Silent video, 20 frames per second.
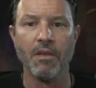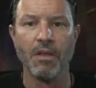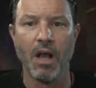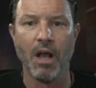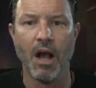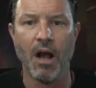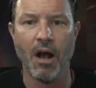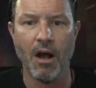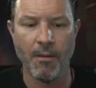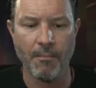
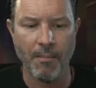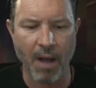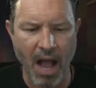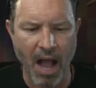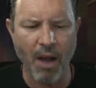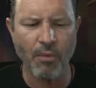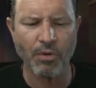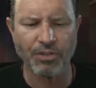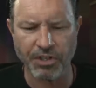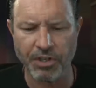um, I
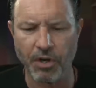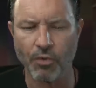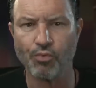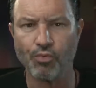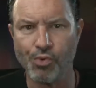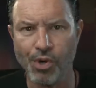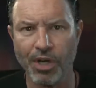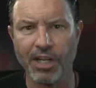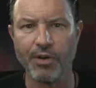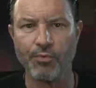was in a
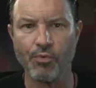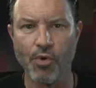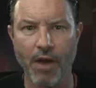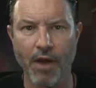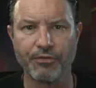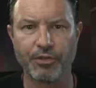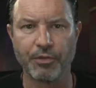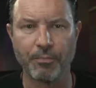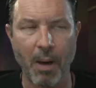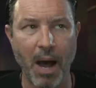really rough
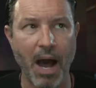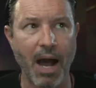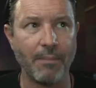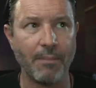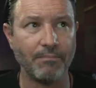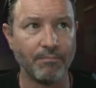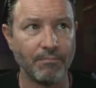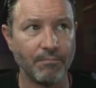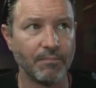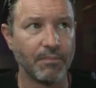spot,
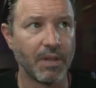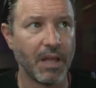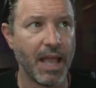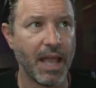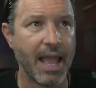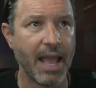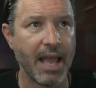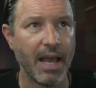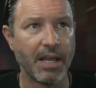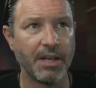
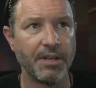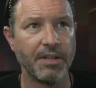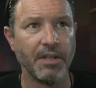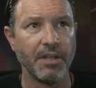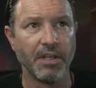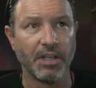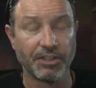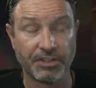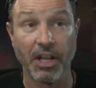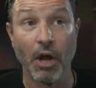and
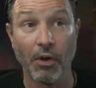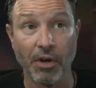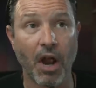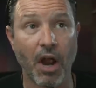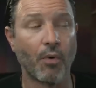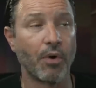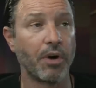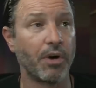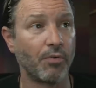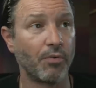Estelle and I
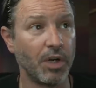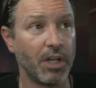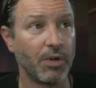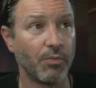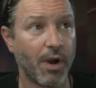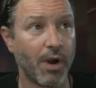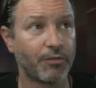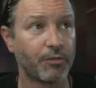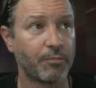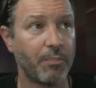were in a really
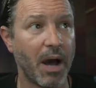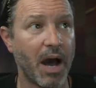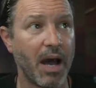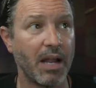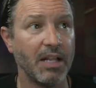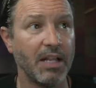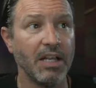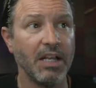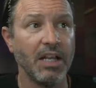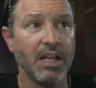rough spot,
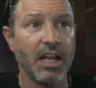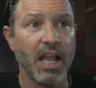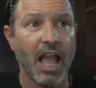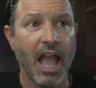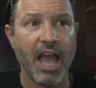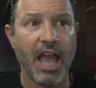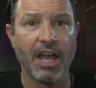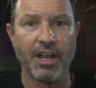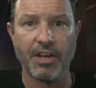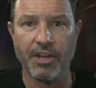
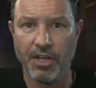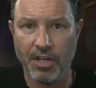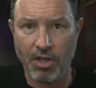and